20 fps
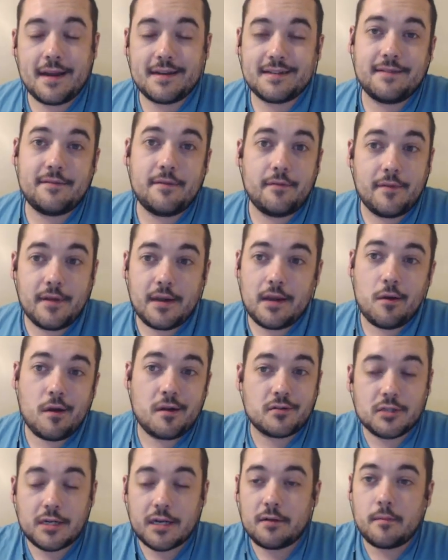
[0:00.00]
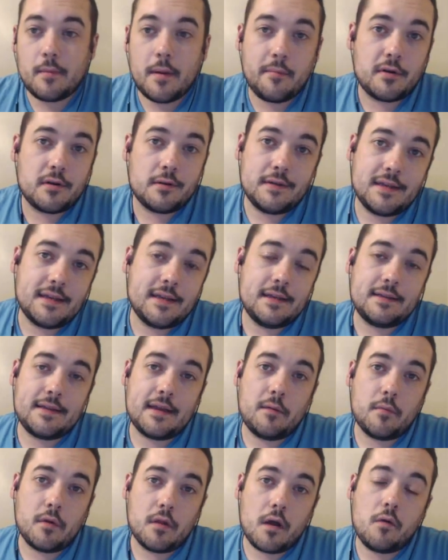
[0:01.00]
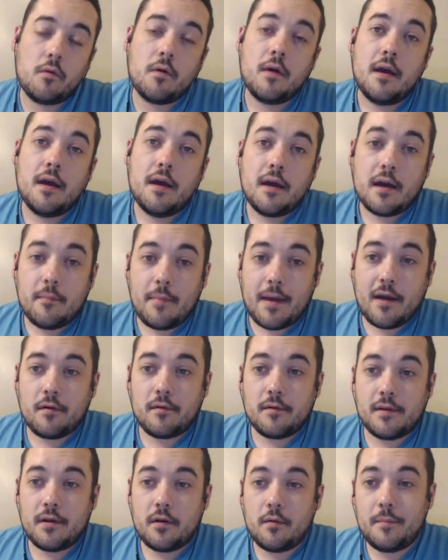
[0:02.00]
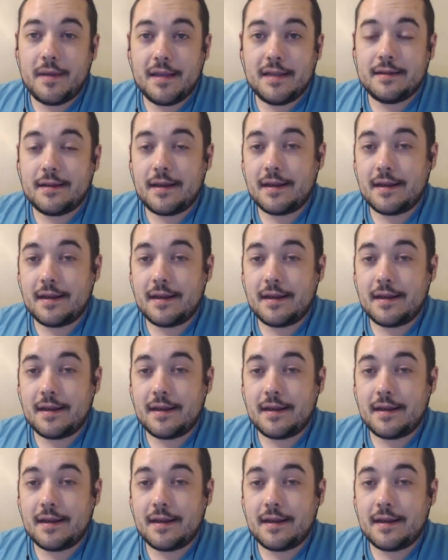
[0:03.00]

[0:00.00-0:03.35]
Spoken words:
I actually have a video. I'll try to remember to link it down below about, me.